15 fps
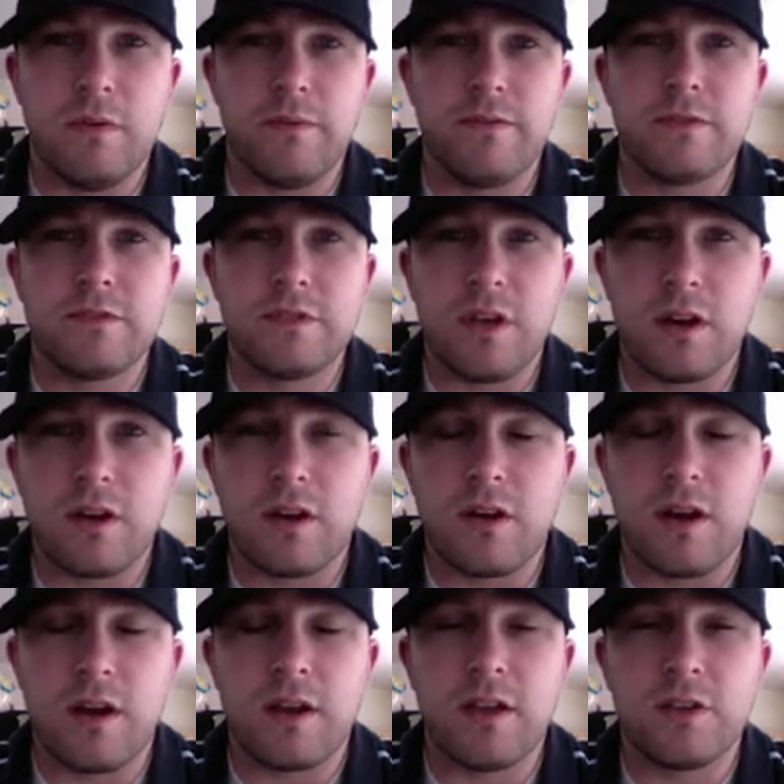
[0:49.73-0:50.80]

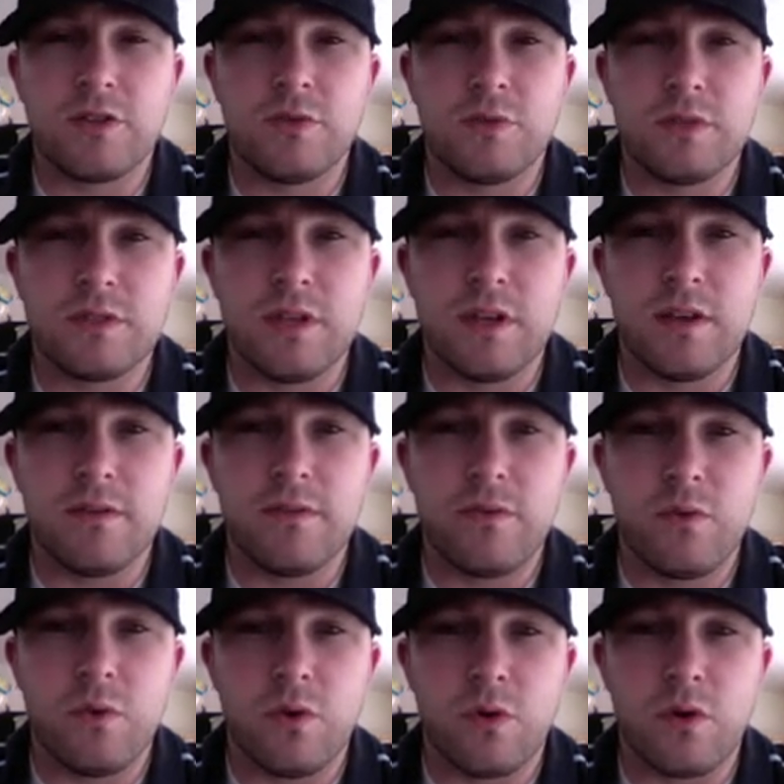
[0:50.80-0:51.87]
sucker, I guess you would say,
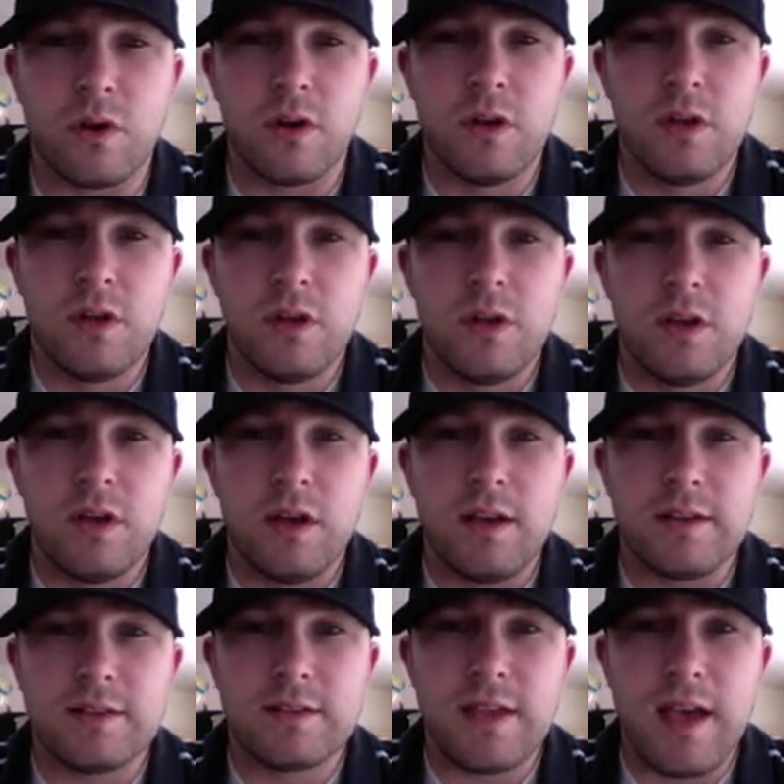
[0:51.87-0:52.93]
for
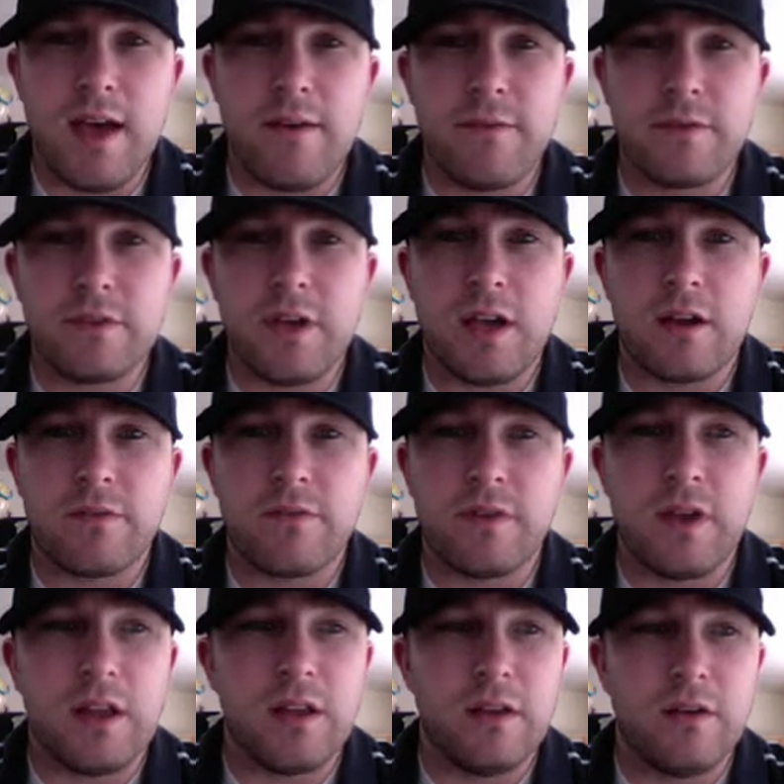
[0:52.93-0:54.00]
sky photography.
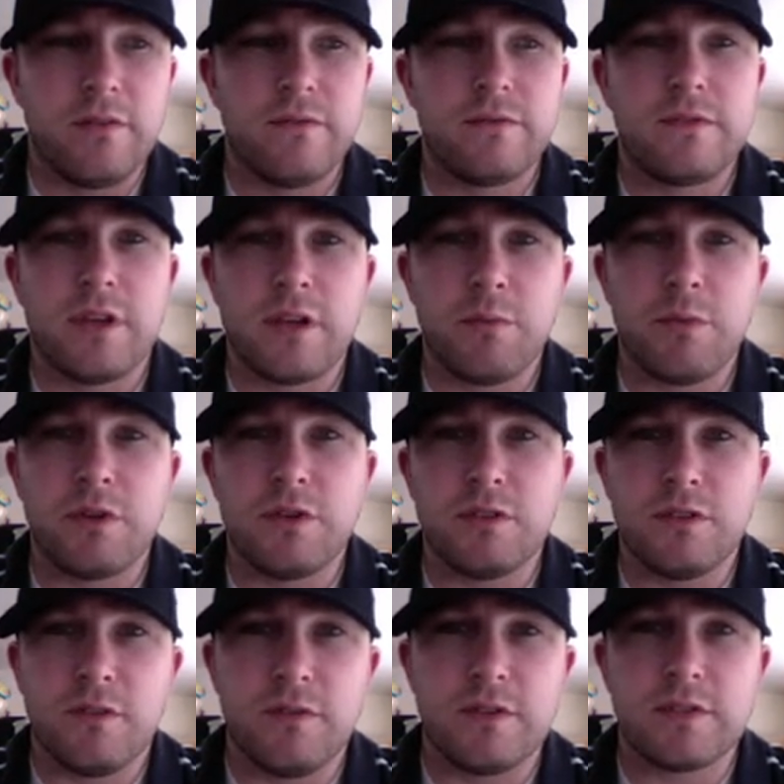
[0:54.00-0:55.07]
I love taking pictures
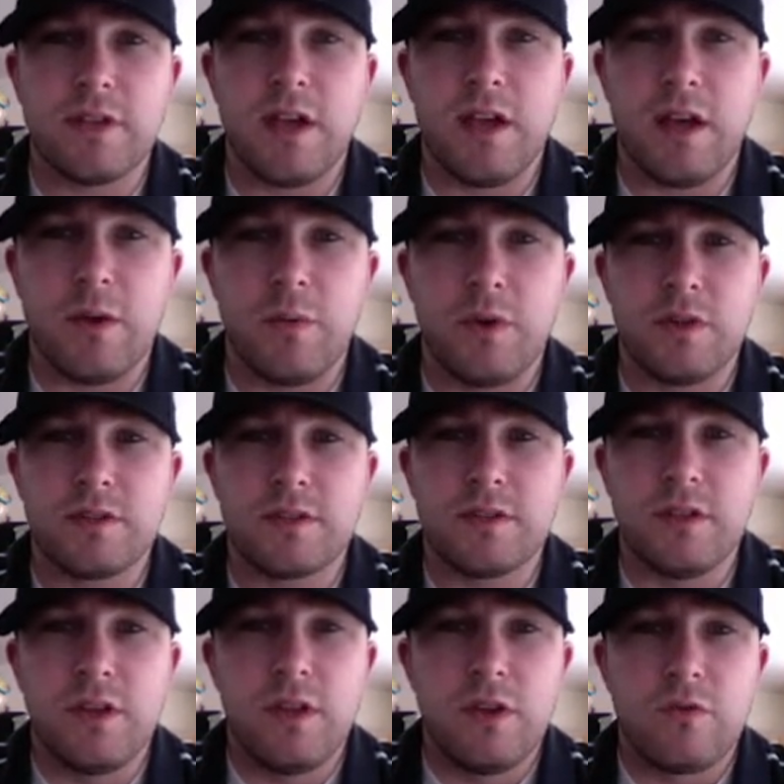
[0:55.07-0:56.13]
of the sky when it's
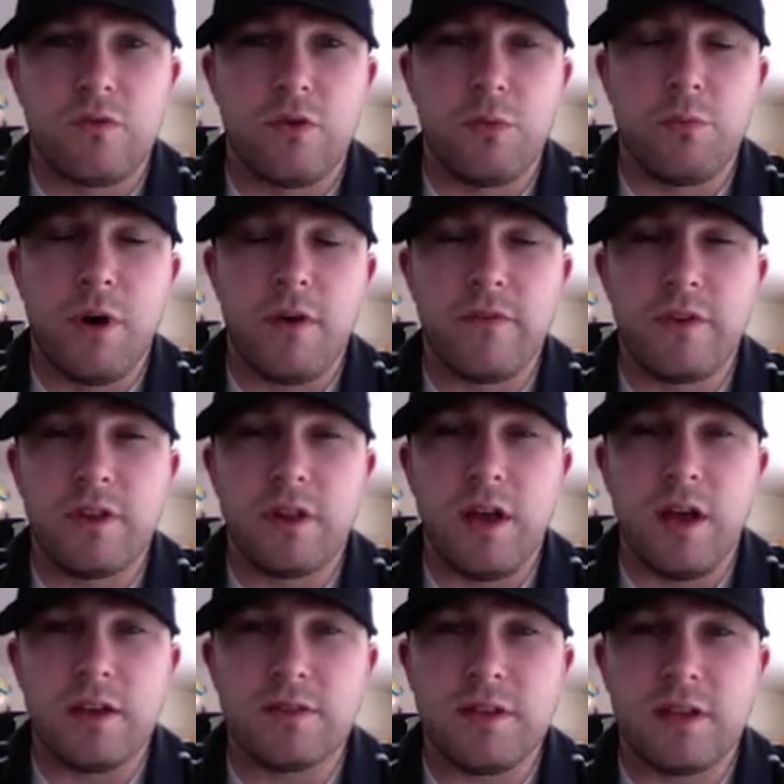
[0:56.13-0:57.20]
real puffy
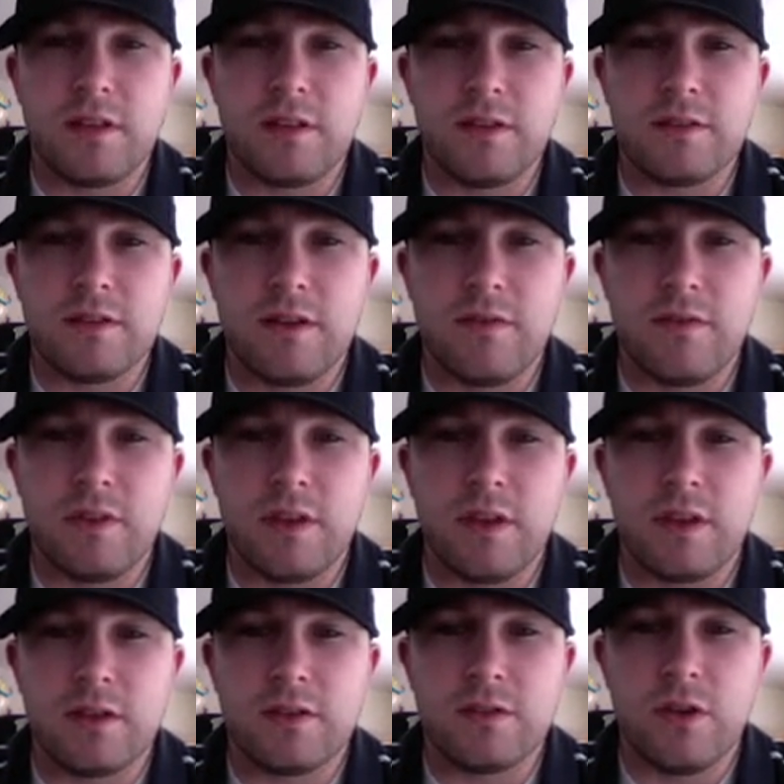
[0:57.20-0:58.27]
clouds like this and
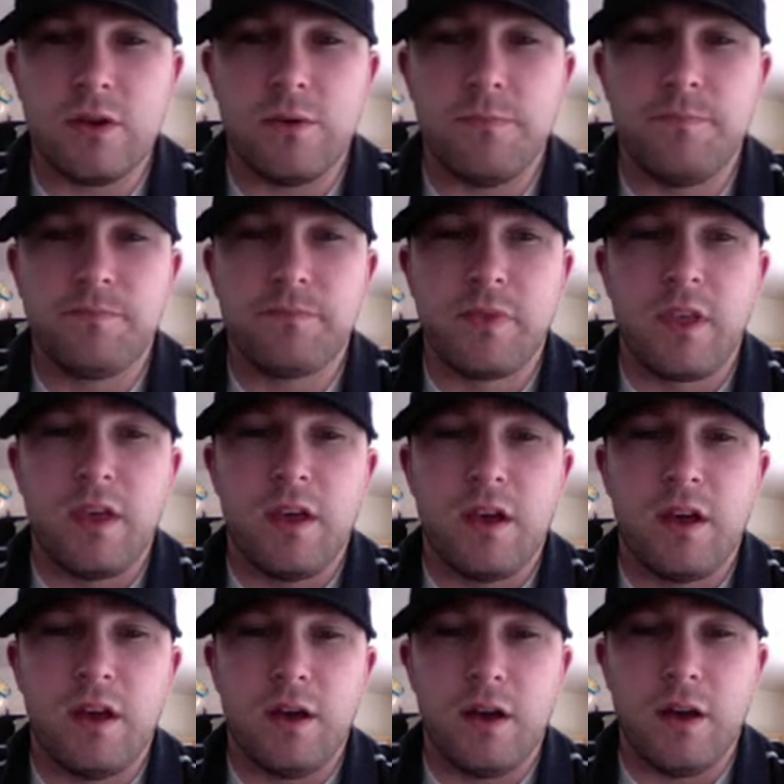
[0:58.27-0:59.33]
everything. So
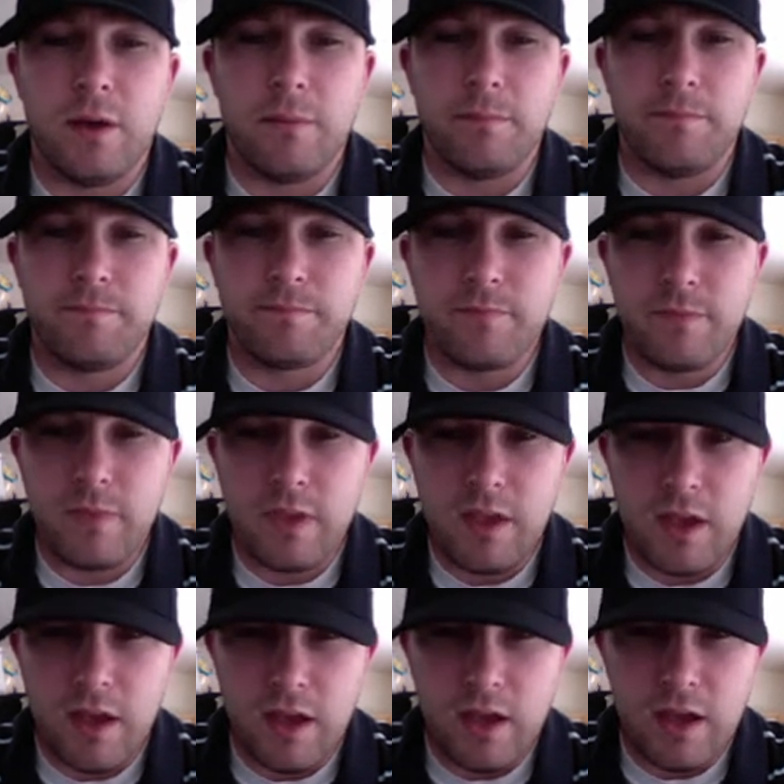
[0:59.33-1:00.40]
um,
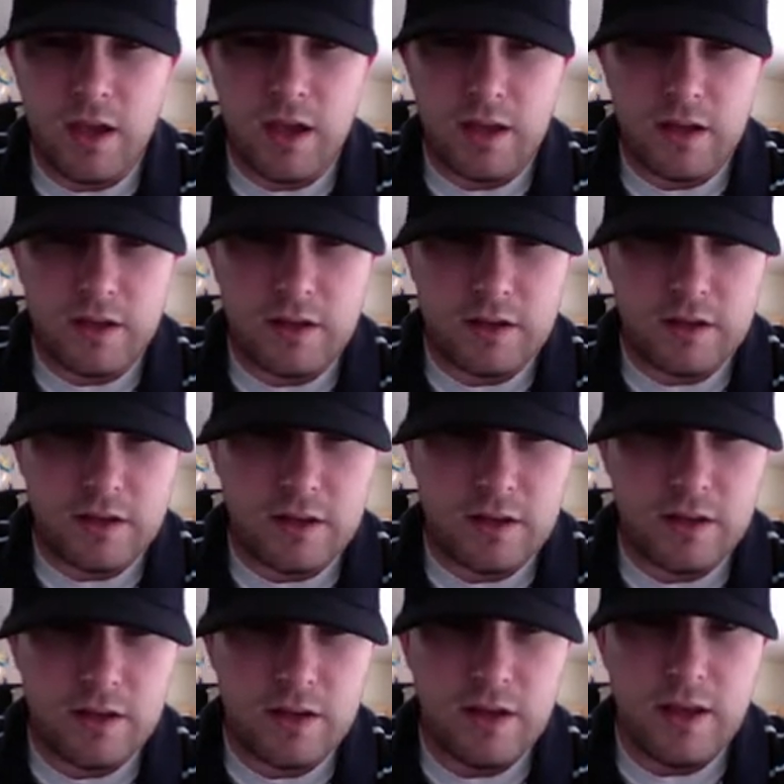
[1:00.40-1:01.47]
and
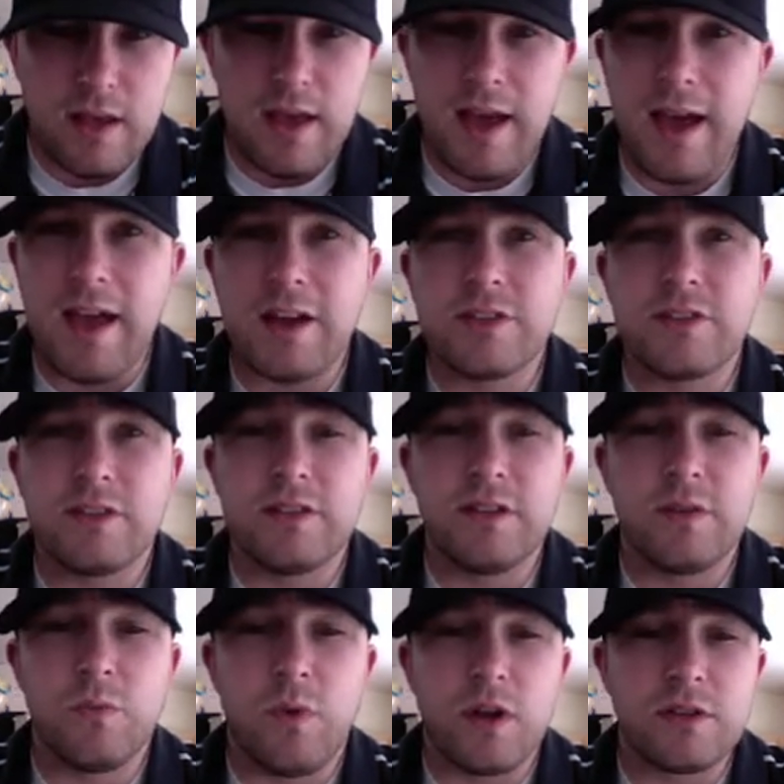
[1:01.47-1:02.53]
I actually
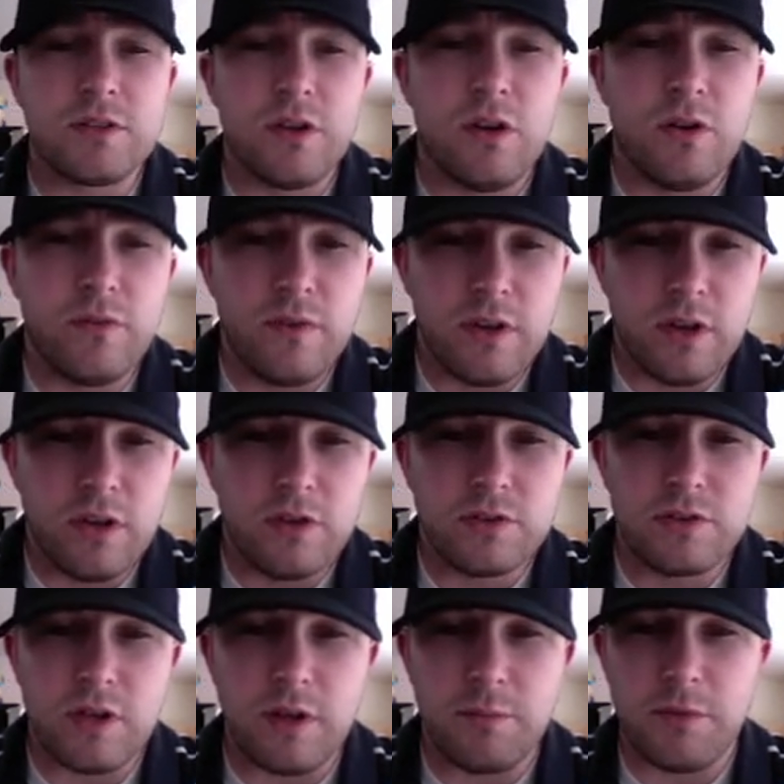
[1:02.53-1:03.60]
didn't watch the whole video,
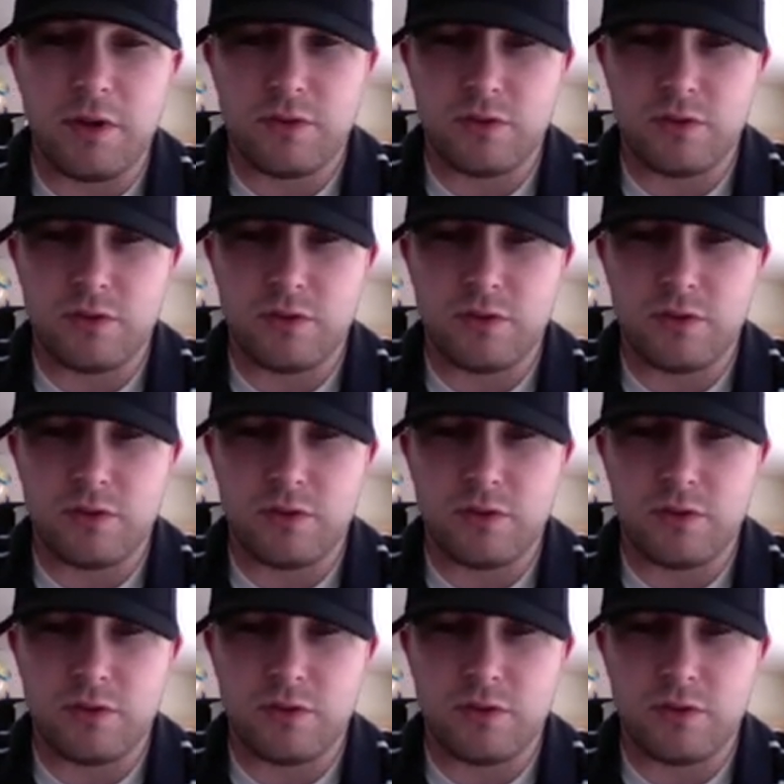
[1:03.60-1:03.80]
so I'm not